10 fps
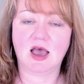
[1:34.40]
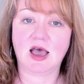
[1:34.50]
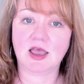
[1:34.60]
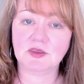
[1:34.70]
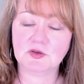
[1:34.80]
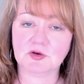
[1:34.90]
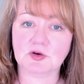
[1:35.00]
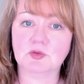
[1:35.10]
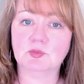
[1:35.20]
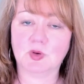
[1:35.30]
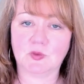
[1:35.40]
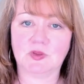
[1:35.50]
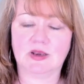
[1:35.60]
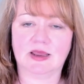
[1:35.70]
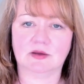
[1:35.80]
Either
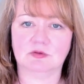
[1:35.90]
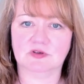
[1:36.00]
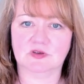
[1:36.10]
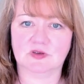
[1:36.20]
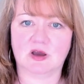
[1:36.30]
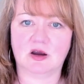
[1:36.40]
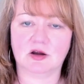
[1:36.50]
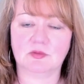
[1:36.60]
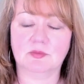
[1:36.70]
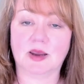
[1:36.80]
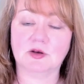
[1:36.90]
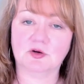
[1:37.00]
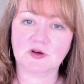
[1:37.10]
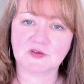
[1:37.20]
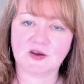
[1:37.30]
both languages are
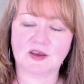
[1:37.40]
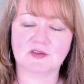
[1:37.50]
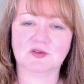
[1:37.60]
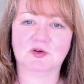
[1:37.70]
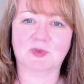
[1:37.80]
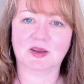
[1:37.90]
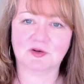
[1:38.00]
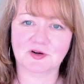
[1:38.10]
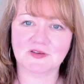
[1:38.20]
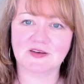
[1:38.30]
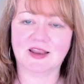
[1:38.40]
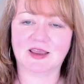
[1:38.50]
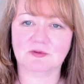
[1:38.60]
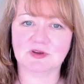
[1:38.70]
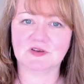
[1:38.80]
minoritized or minority
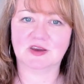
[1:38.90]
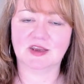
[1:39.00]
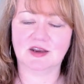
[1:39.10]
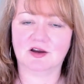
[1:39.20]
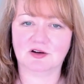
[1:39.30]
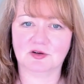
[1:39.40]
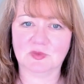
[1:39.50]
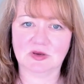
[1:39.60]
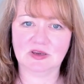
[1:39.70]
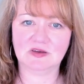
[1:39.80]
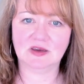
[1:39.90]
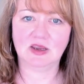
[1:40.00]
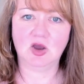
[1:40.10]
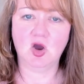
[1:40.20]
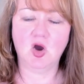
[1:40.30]
language in our community,
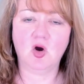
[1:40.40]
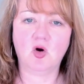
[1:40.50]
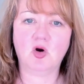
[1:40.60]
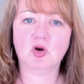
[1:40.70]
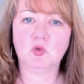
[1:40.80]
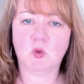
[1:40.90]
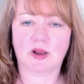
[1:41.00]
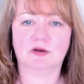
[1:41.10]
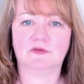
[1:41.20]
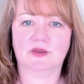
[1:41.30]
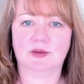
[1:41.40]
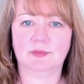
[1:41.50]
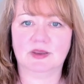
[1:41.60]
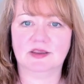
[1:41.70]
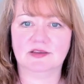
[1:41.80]
or one of
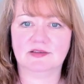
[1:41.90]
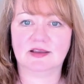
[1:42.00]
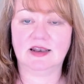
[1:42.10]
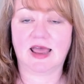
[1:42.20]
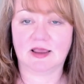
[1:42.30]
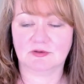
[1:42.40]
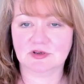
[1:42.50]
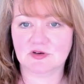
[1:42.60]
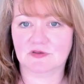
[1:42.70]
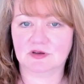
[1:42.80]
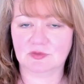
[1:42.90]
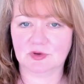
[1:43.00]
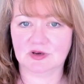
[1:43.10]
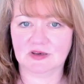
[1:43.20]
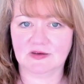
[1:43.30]
them is a language of the
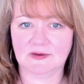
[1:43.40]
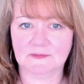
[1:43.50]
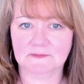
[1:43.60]
community.